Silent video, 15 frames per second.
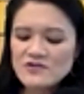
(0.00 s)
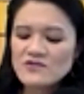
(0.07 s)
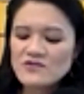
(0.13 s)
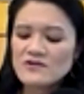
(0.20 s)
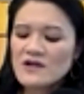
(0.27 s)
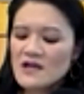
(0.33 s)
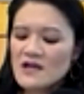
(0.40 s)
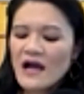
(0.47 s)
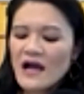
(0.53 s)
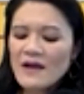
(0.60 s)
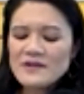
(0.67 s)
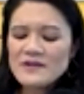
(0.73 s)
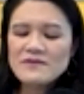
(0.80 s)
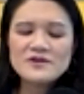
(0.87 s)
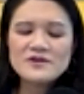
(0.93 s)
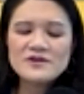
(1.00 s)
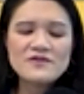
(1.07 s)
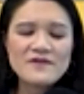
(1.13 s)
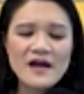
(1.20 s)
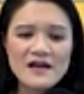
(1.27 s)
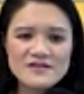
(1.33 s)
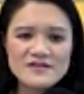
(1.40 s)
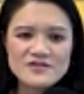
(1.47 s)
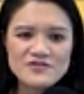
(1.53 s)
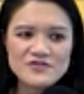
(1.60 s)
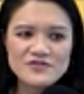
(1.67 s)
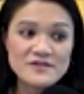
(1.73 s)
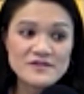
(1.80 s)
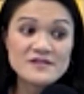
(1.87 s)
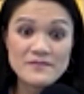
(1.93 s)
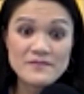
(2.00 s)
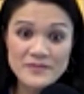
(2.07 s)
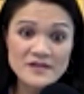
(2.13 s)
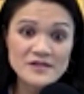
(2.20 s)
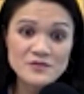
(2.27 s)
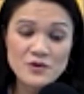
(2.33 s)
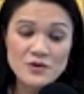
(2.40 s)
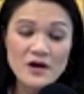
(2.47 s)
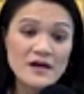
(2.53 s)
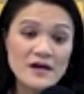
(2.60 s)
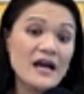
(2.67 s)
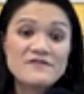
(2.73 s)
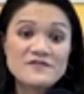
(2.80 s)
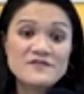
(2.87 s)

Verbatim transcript: or I'm in the middle of eye surgery and something is wrong, I have to